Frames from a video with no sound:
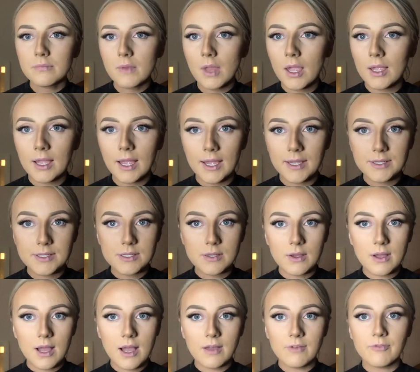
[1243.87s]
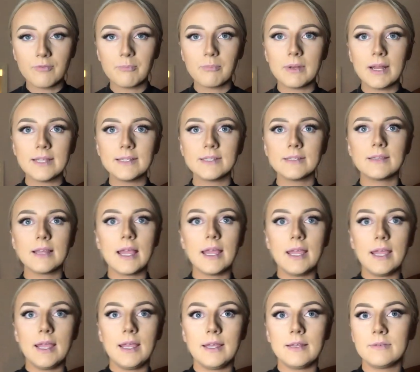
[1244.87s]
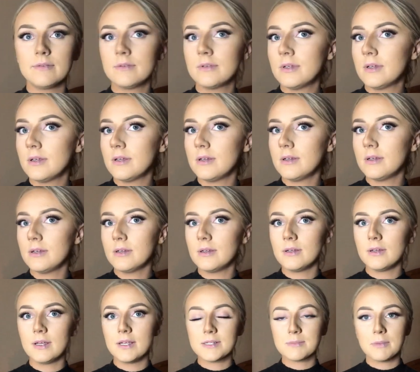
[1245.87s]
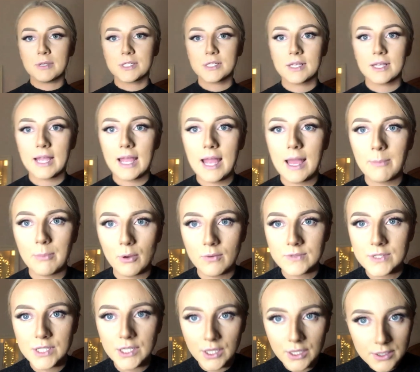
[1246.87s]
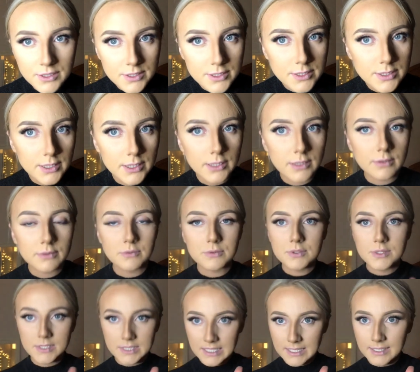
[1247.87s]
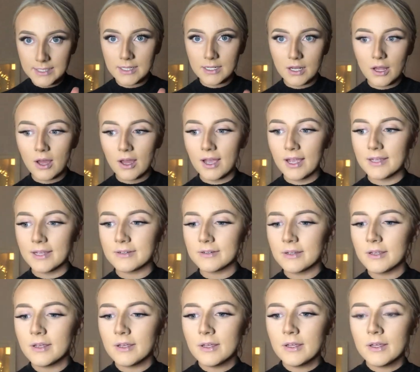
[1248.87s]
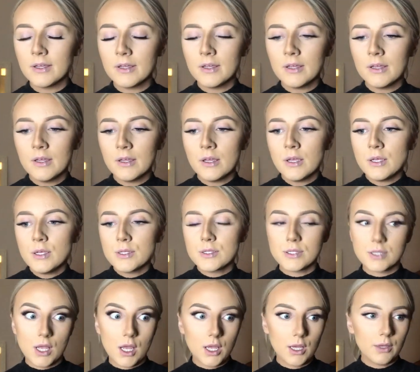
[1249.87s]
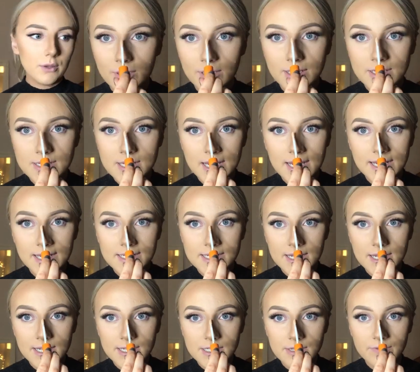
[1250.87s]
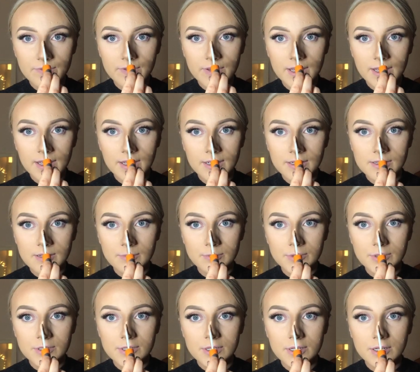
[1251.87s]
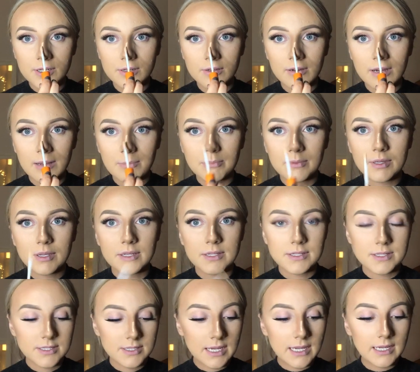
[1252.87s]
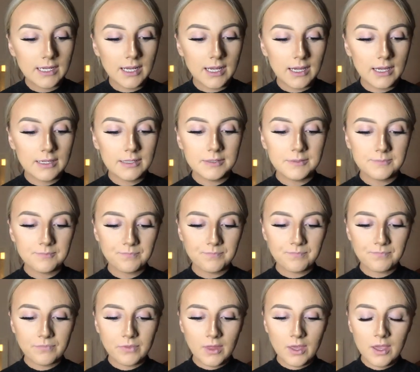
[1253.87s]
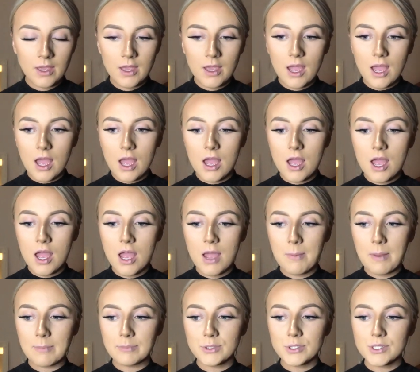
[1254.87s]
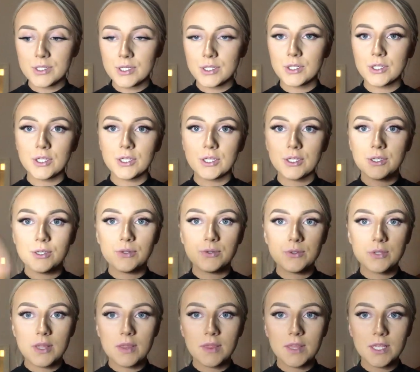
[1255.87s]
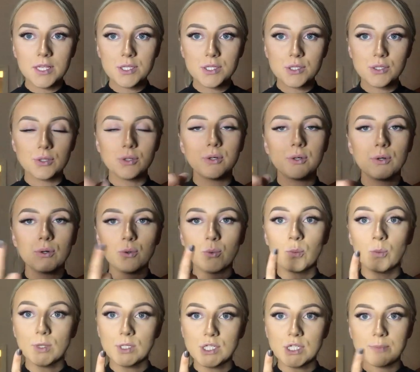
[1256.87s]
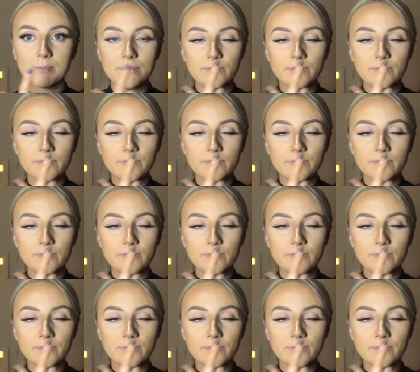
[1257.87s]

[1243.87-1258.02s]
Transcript: Okay, so I've blended that in as much as I can, but obviously you can still see the line. So it's easy to fix. I'm just gonna grab the concealer. I'm just gonna use this tool, which is my